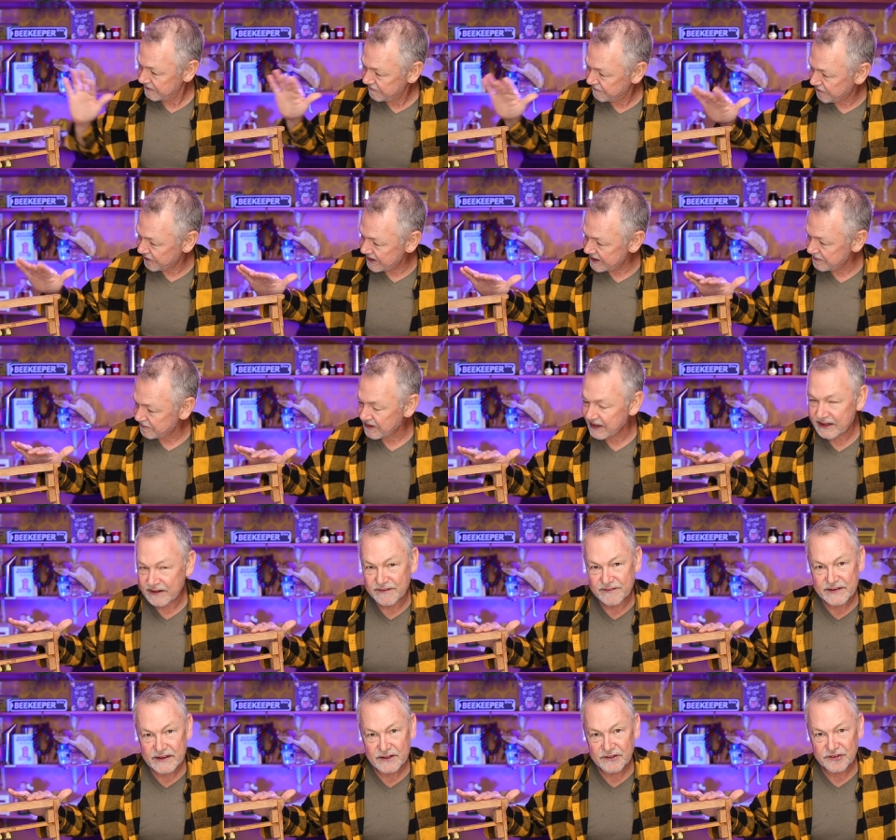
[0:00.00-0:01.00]
frame
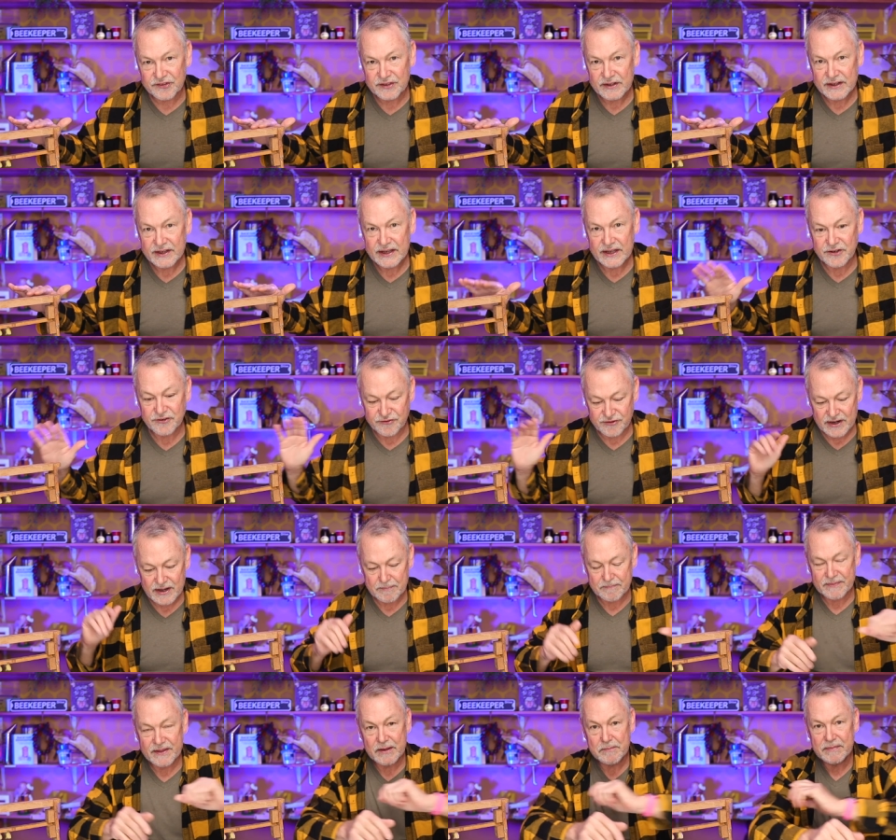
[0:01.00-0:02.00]
like this and
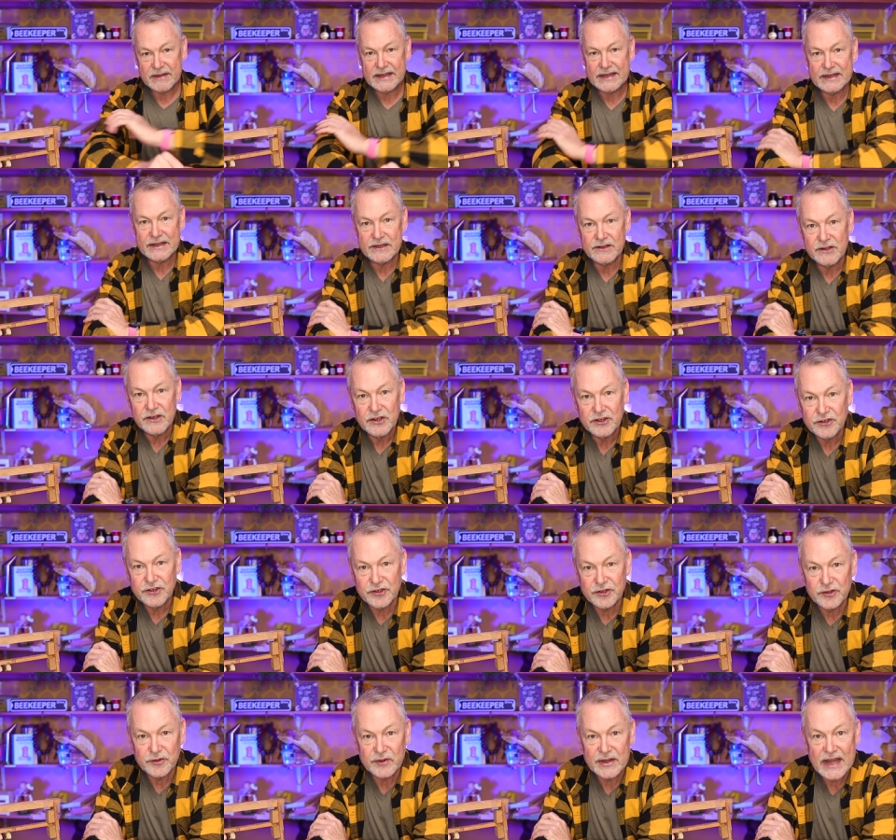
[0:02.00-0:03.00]
drop them
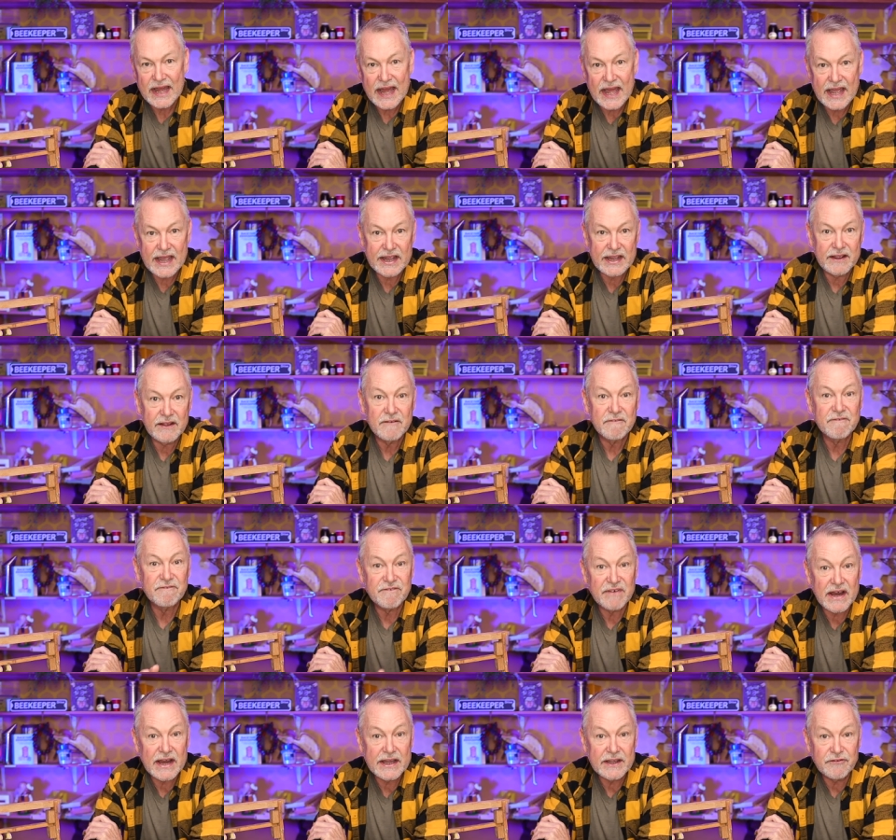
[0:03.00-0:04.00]
into a
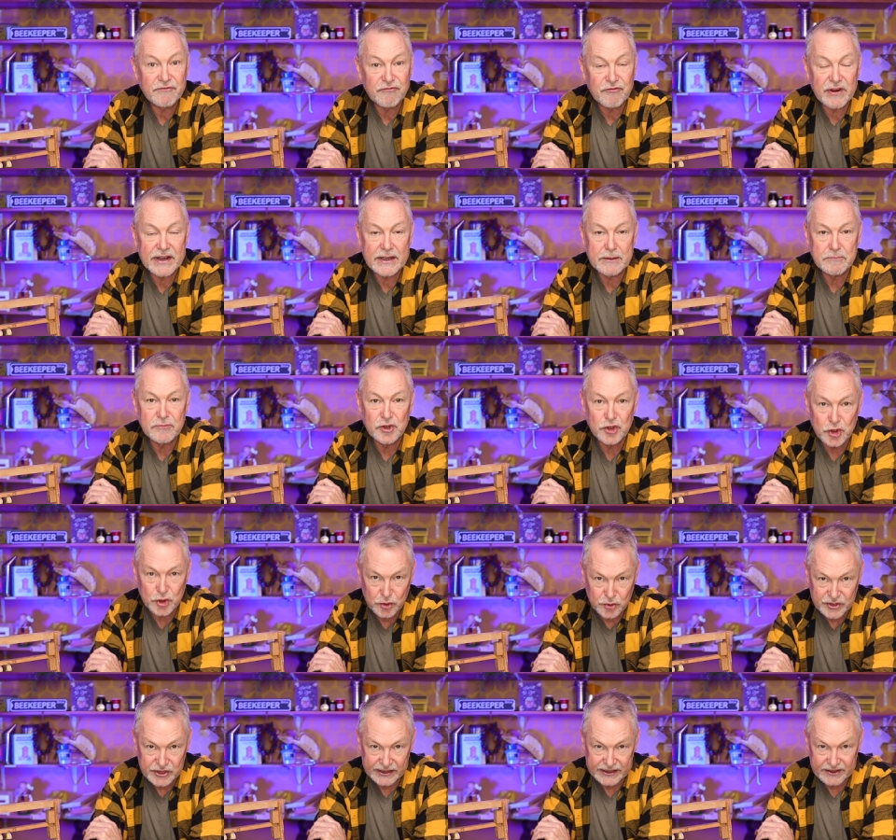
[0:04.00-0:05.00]
five frame
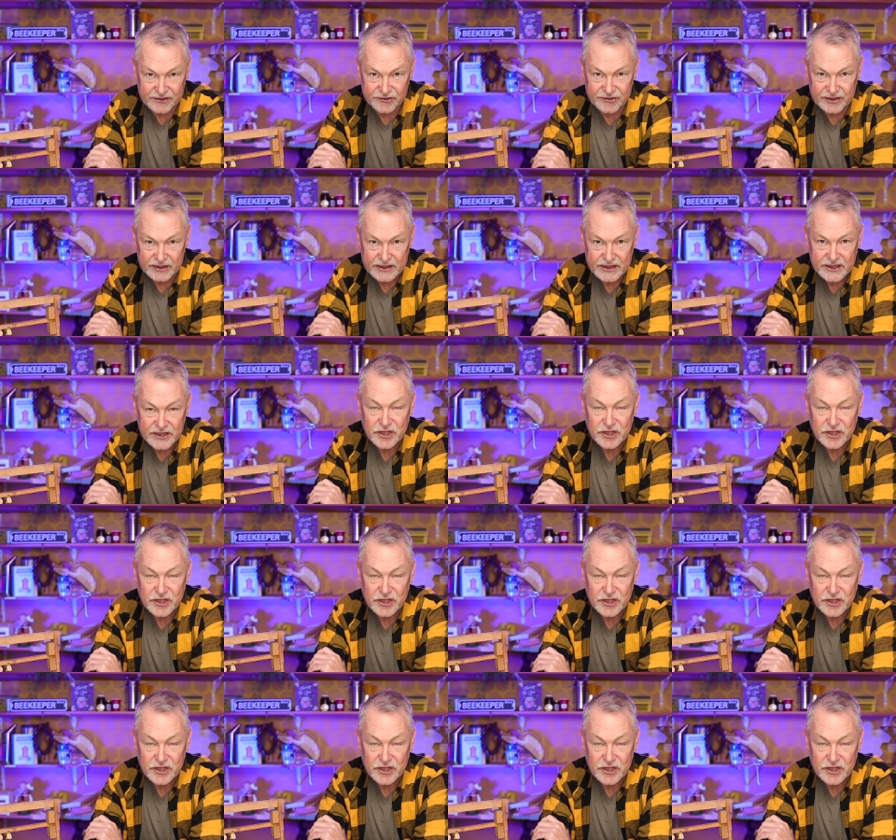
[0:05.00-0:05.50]
nucleus.